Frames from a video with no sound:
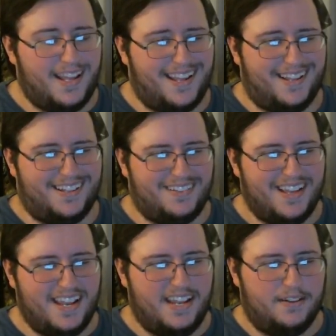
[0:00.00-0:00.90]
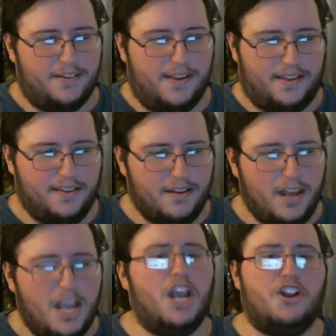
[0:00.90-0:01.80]
Eat a dick.
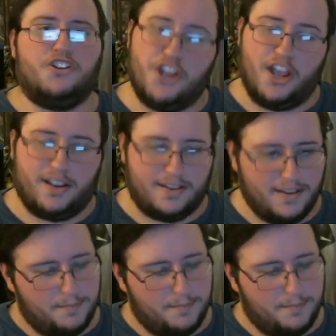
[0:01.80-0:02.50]
Eat a dick.